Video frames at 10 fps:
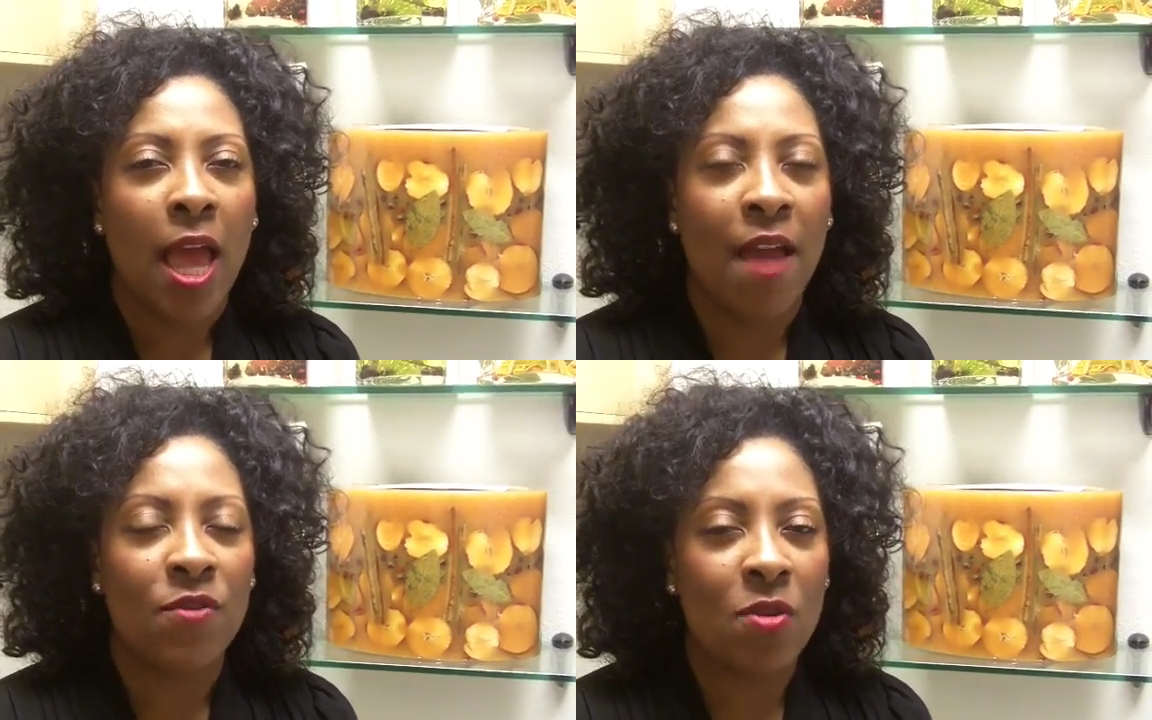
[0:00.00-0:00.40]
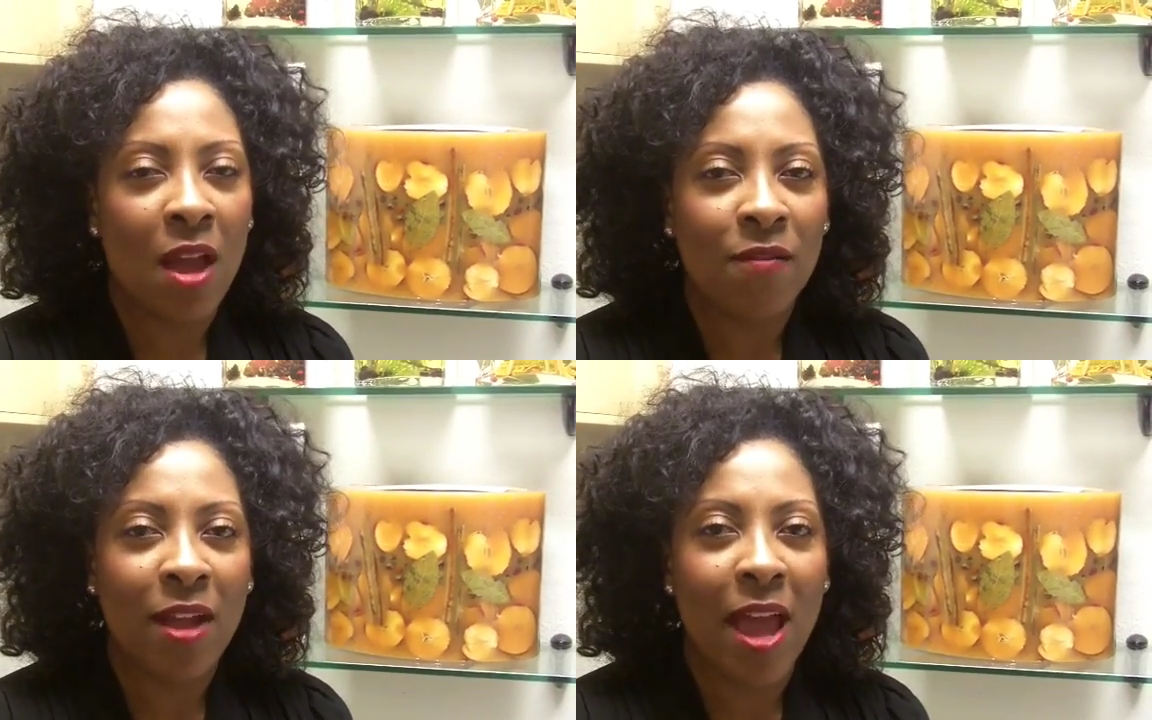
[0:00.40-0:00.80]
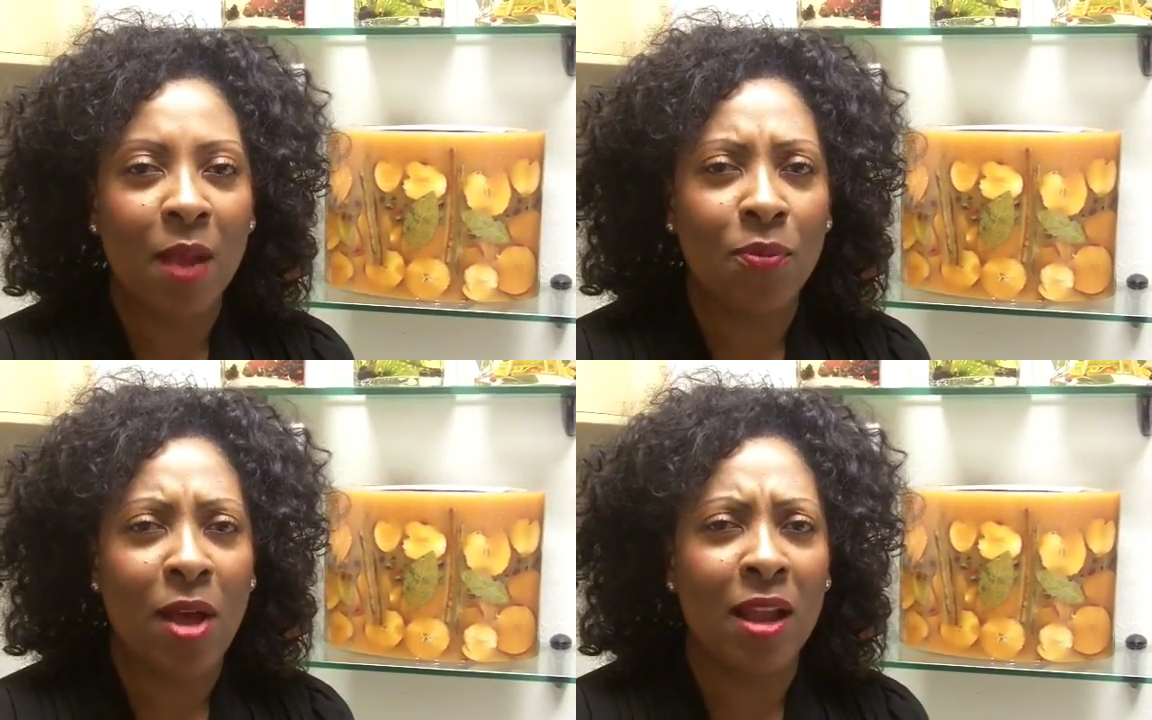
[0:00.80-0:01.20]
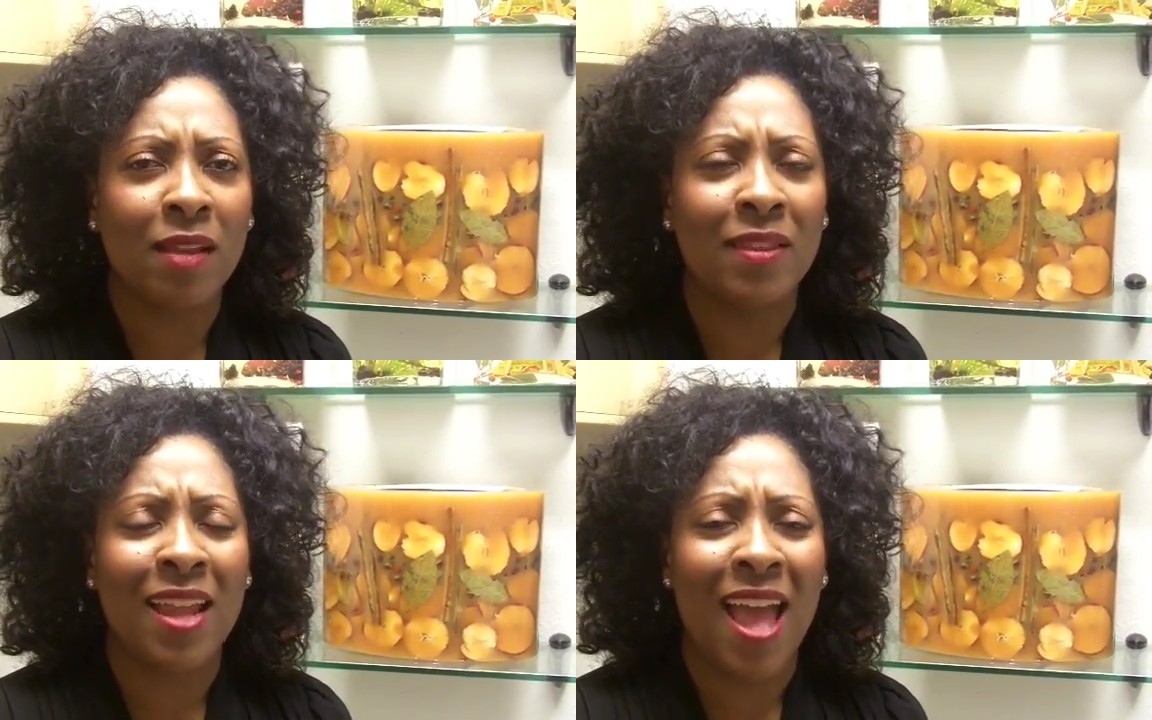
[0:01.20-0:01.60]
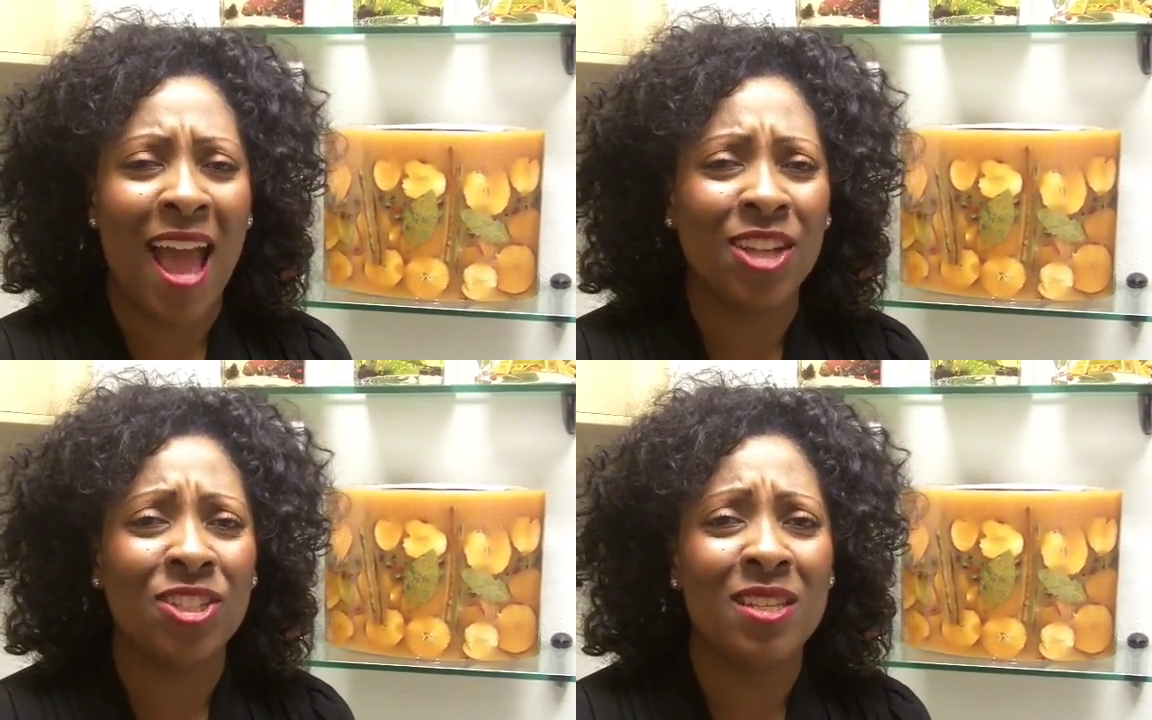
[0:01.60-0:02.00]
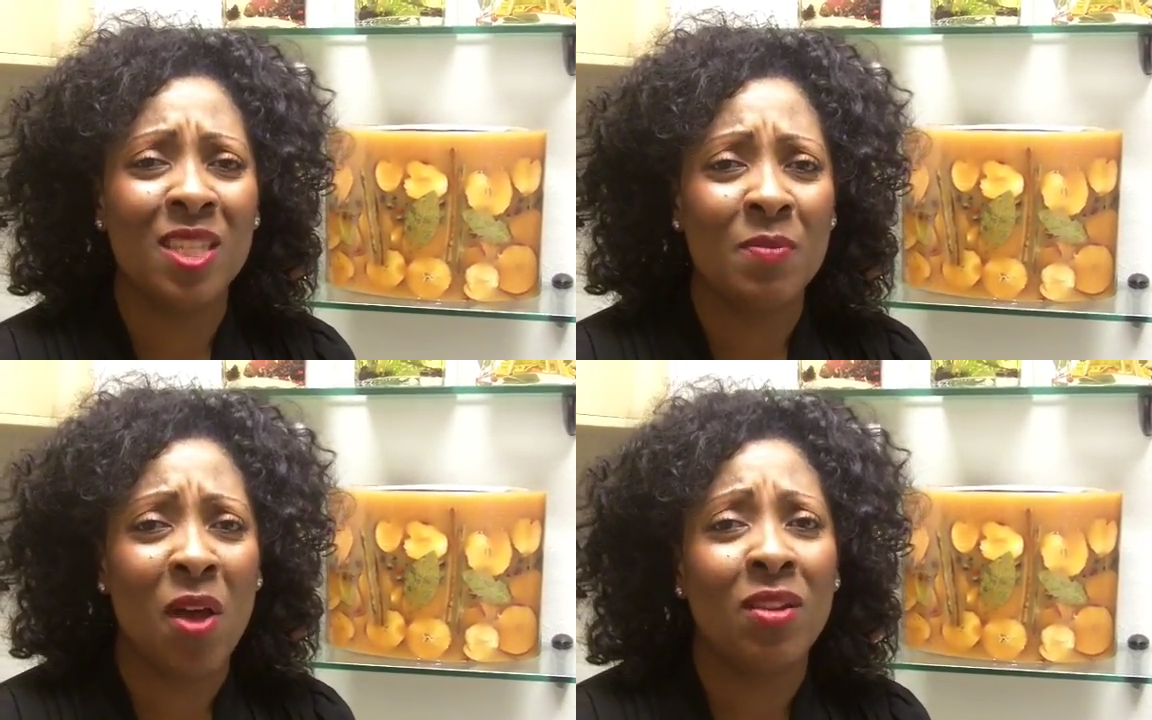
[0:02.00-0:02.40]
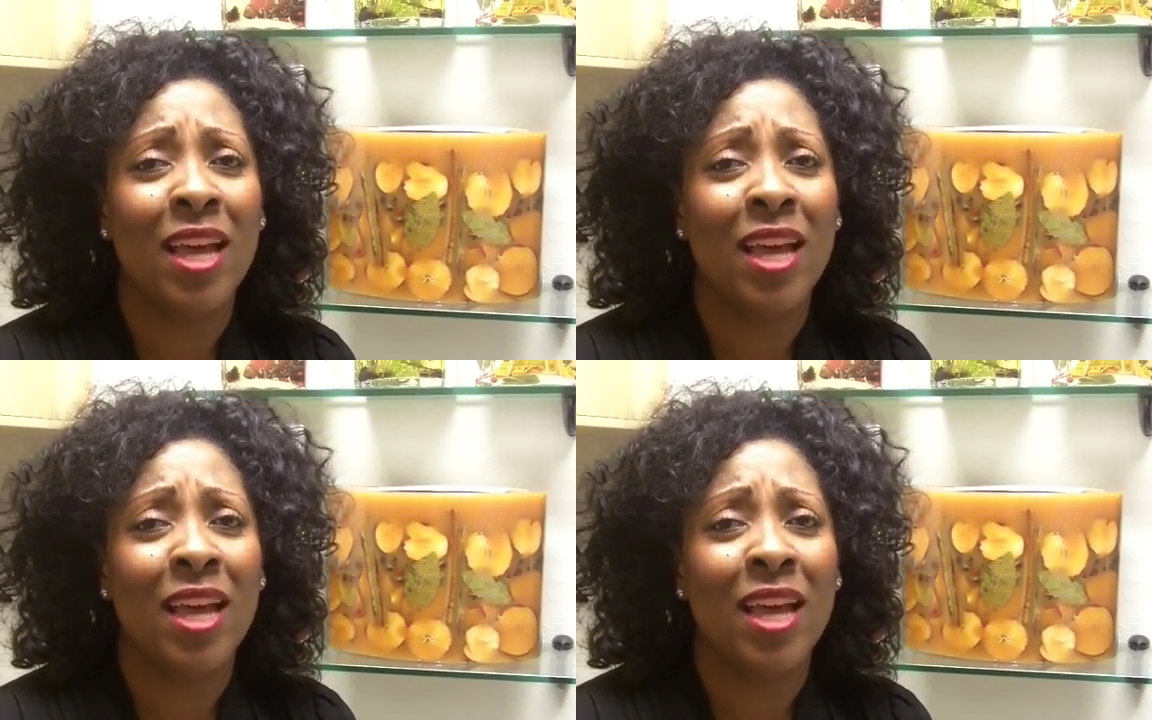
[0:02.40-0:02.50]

Have you ever had a product that actually smelled